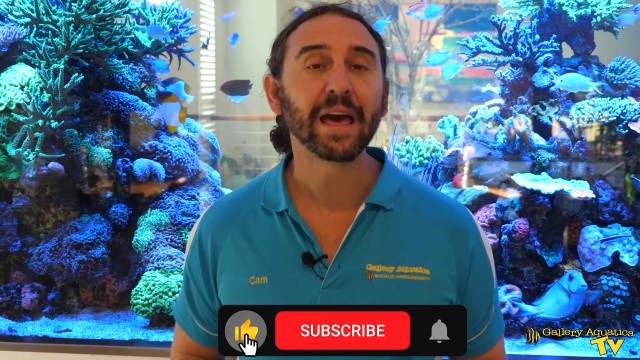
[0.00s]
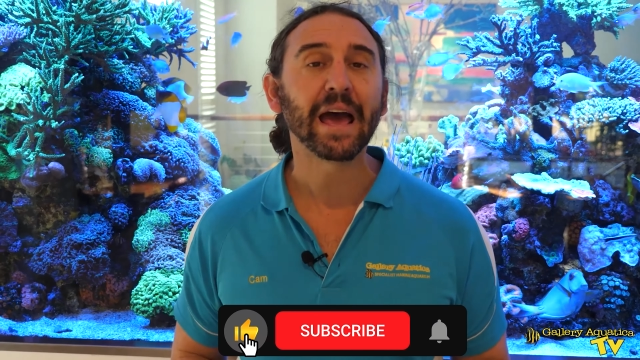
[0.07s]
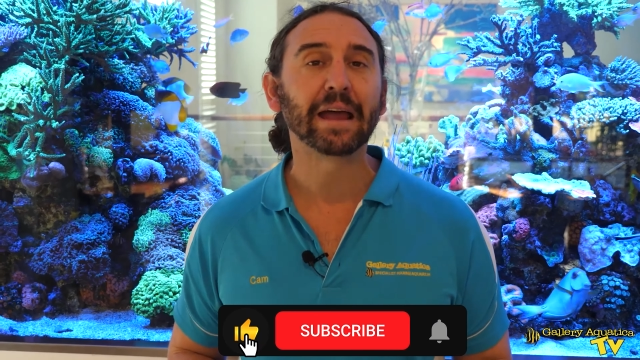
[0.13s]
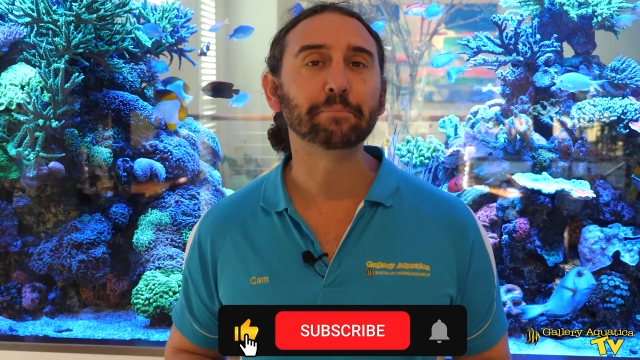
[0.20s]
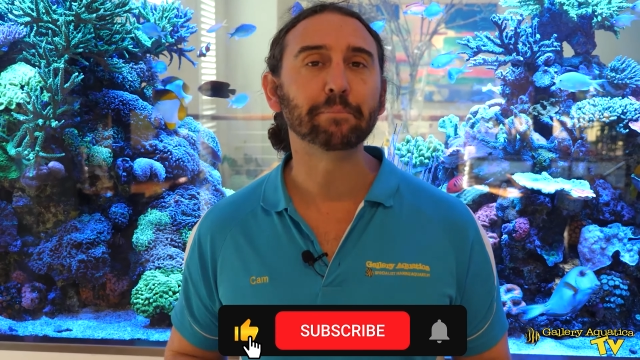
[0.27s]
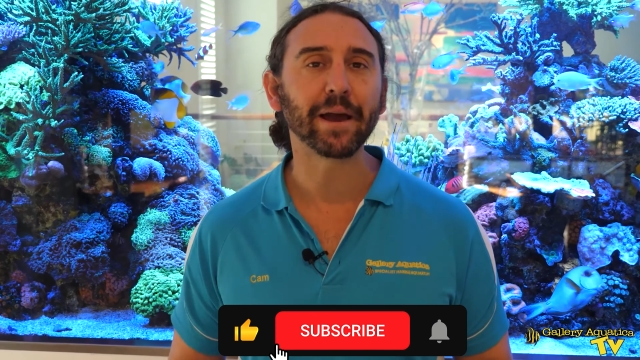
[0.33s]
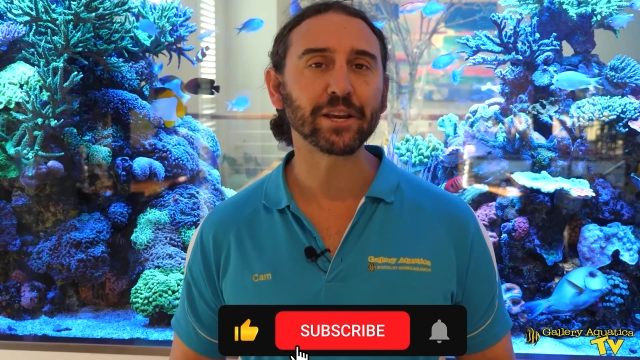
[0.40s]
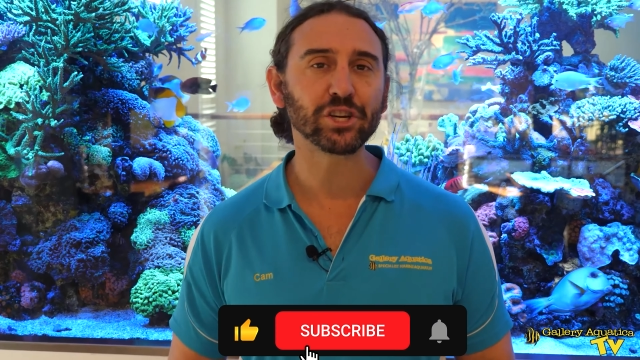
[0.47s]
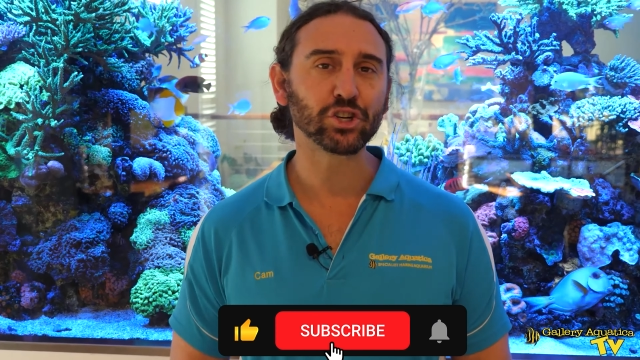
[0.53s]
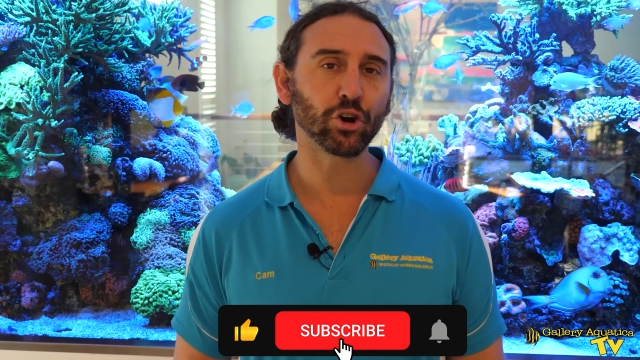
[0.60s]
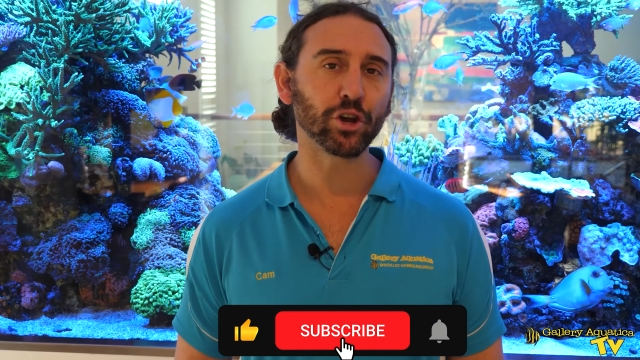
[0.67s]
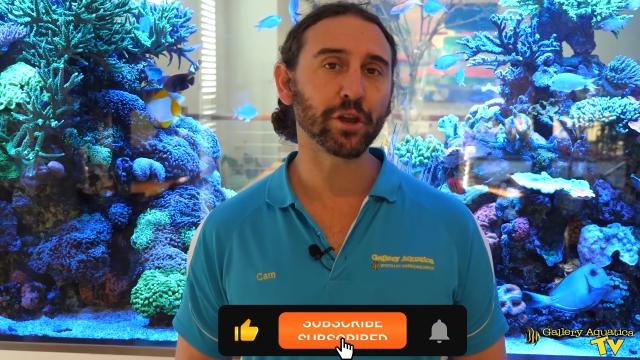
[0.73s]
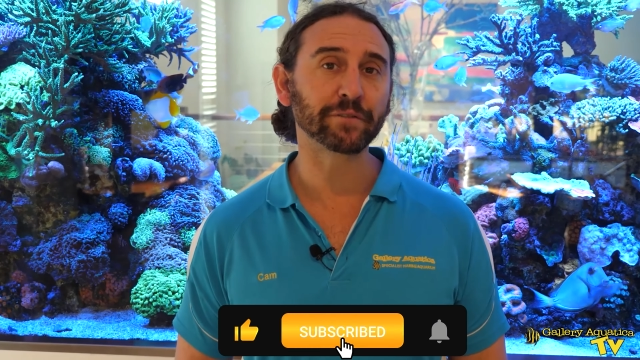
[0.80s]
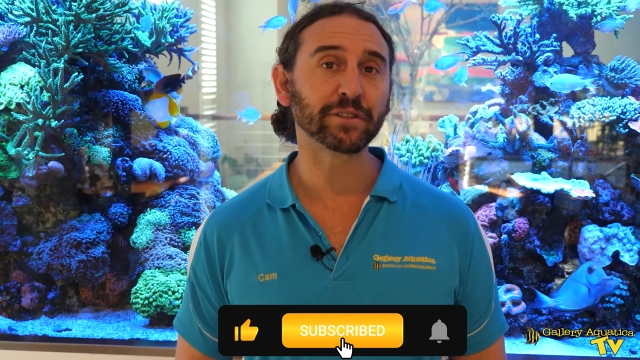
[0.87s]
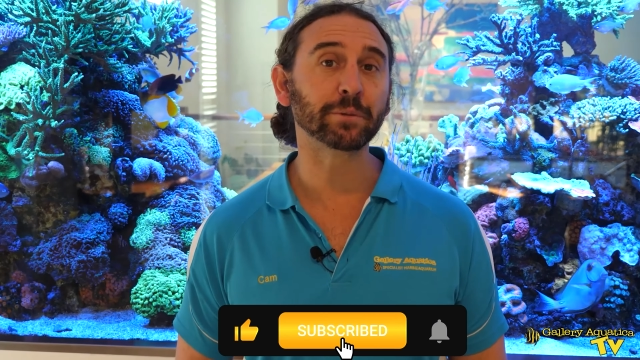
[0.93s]
and make sure
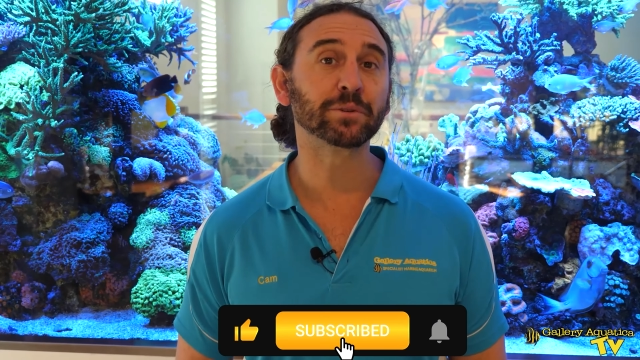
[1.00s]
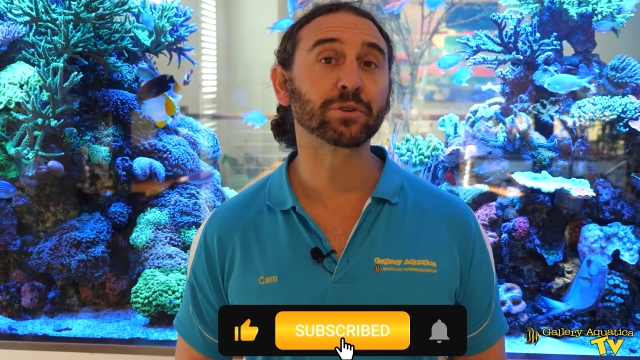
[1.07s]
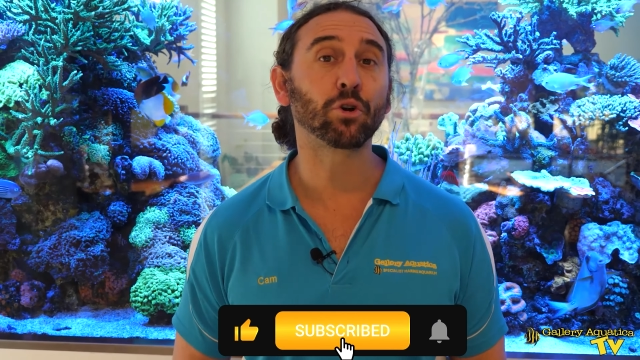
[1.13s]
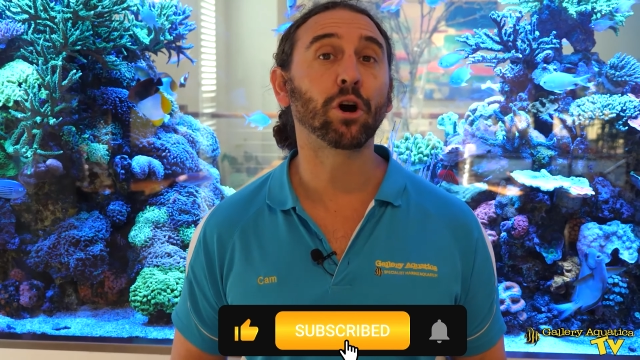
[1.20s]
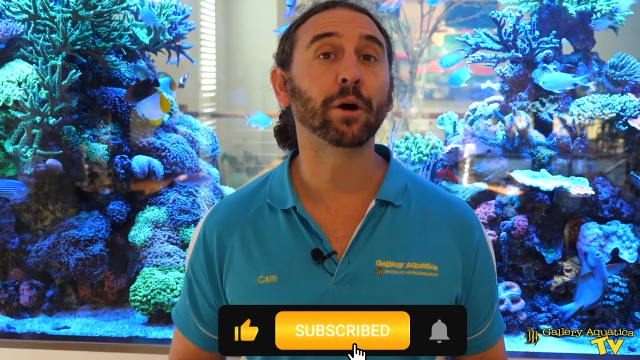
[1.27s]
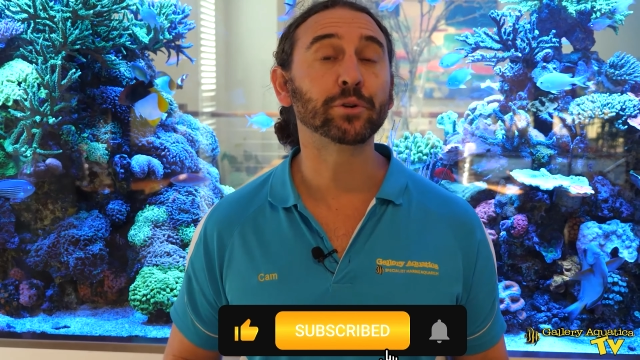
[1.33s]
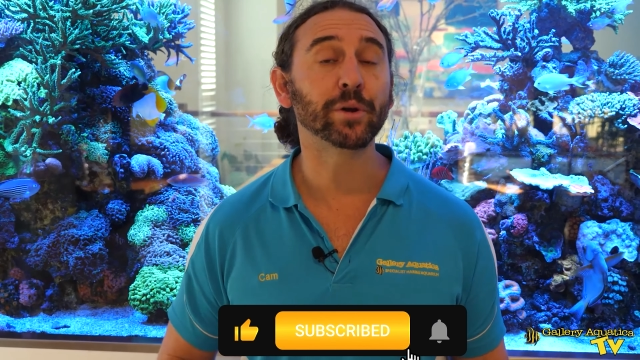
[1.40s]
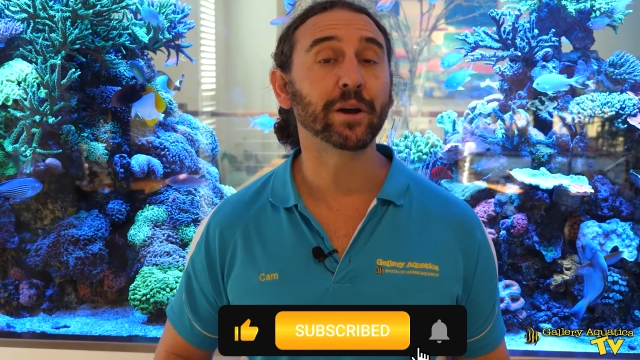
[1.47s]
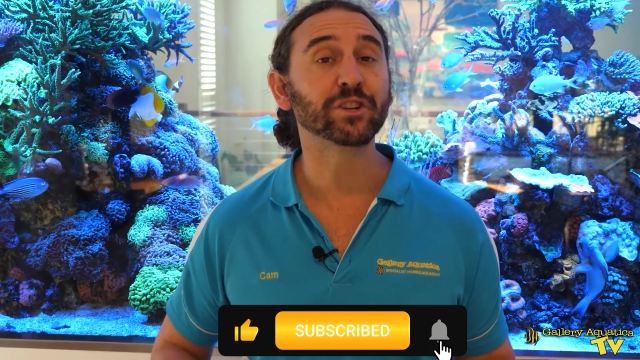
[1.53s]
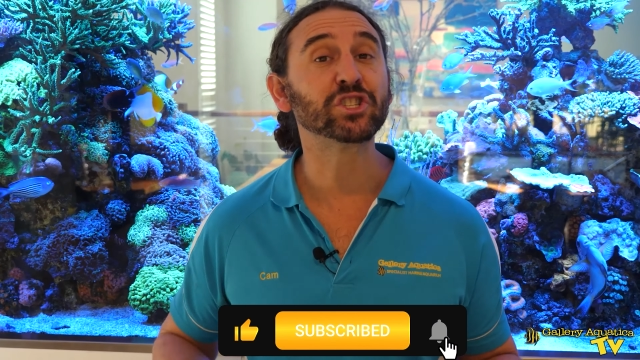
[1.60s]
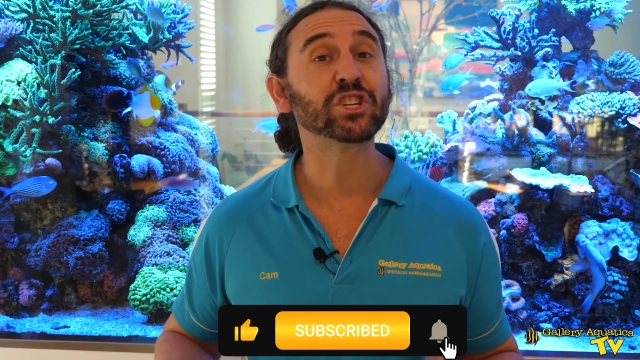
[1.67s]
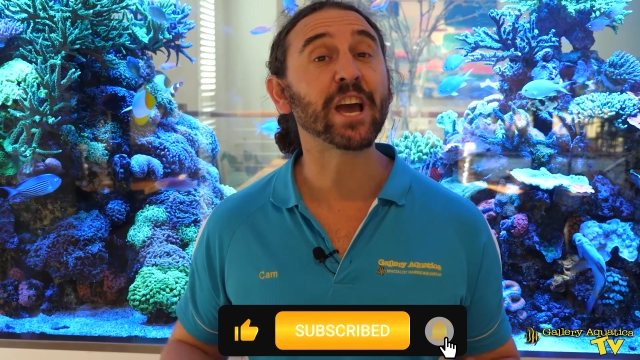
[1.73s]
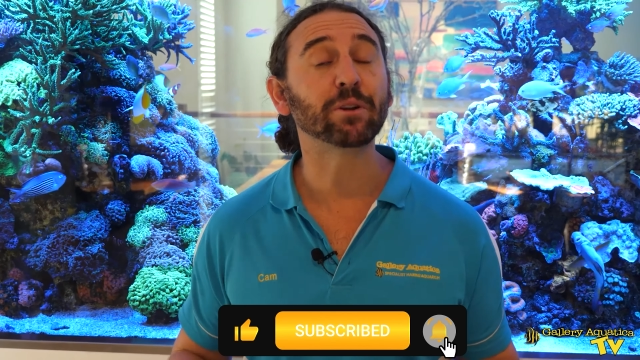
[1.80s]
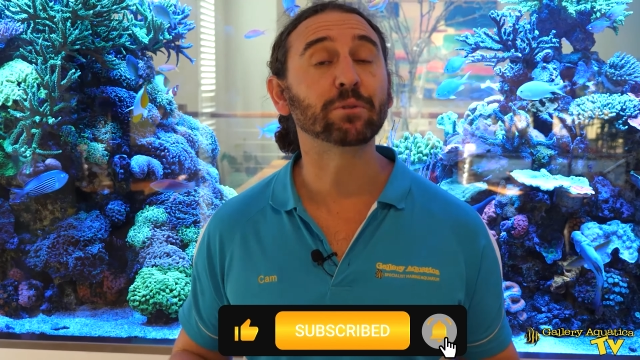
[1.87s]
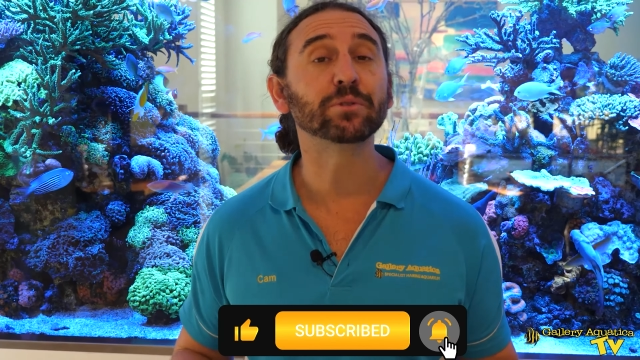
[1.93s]
you've subscribed to our
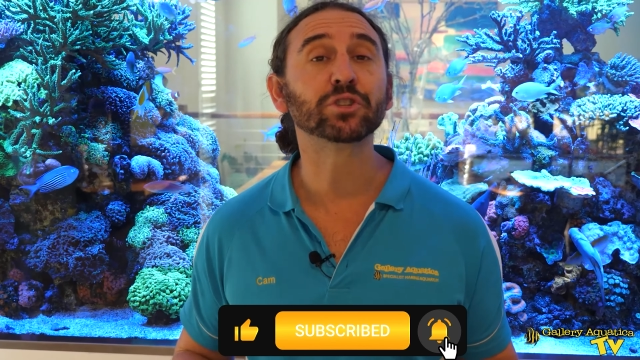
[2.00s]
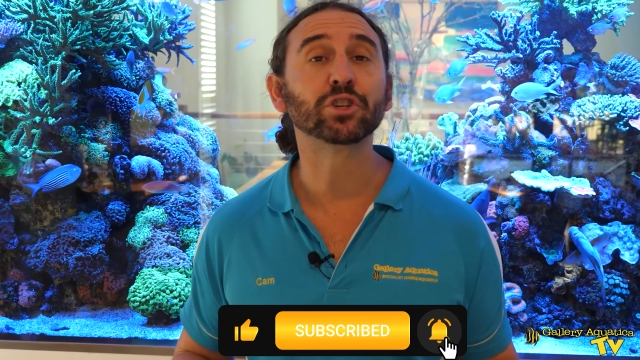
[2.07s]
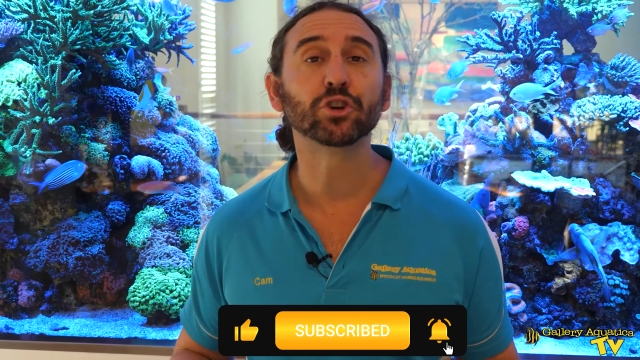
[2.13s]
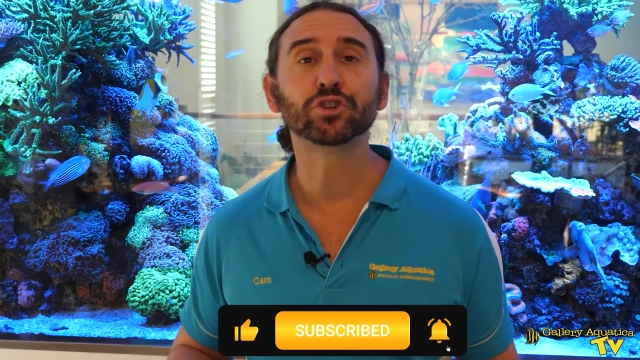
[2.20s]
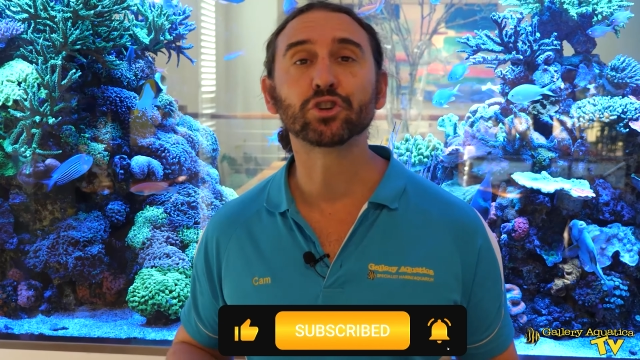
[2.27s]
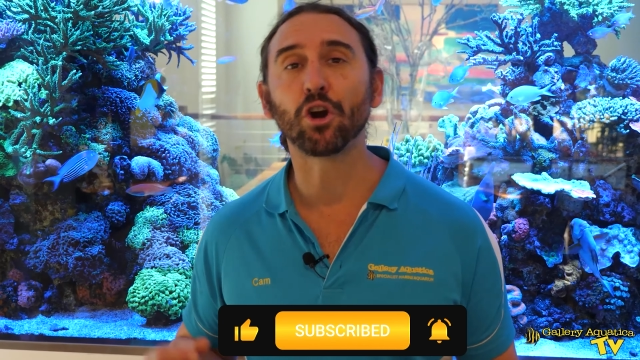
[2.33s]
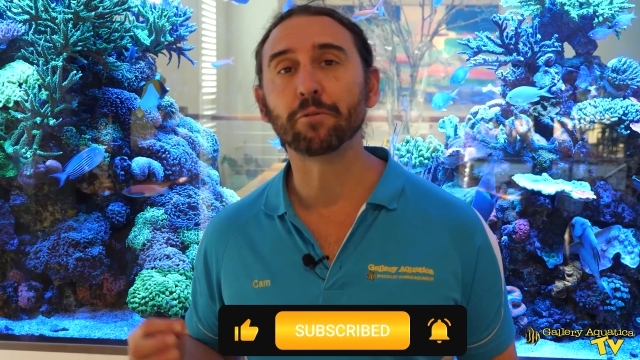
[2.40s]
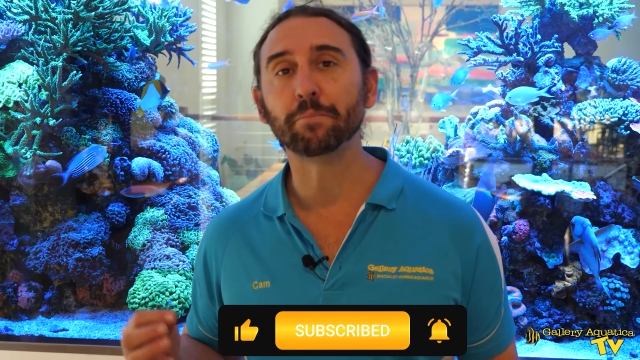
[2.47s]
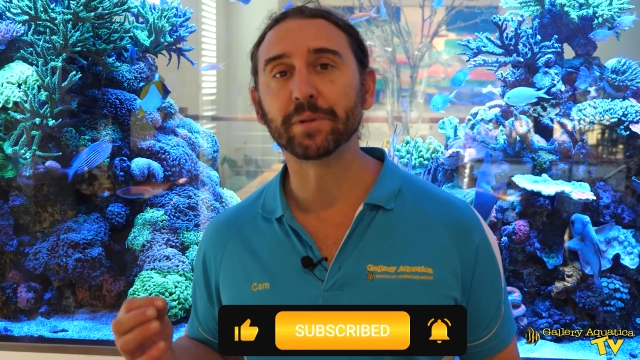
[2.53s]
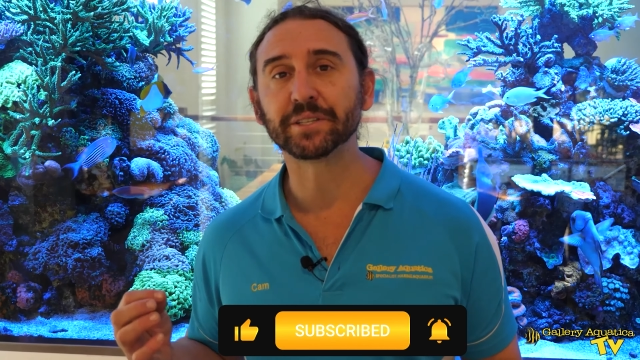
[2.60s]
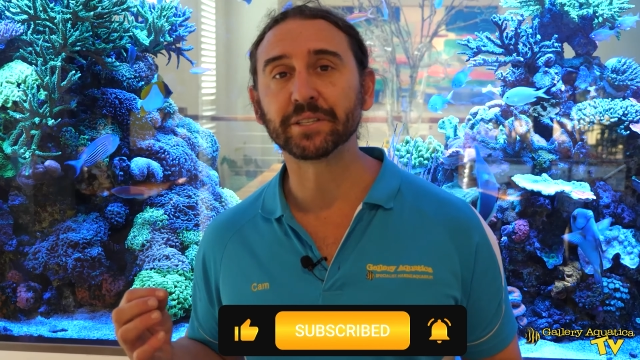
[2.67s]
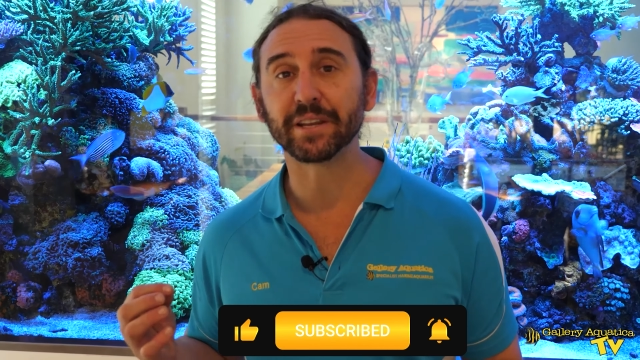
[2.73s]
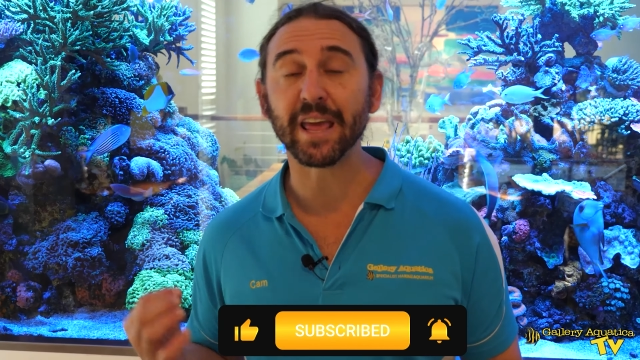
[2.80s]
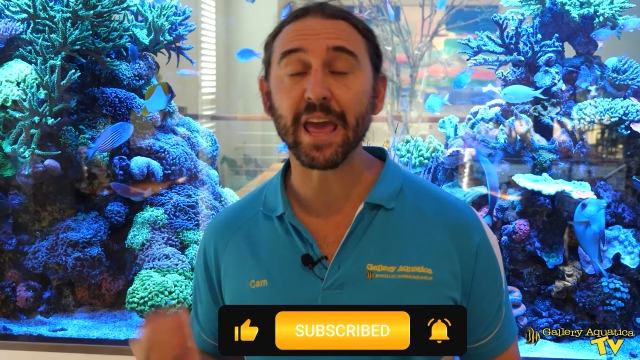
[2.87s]
channel so you don't miss an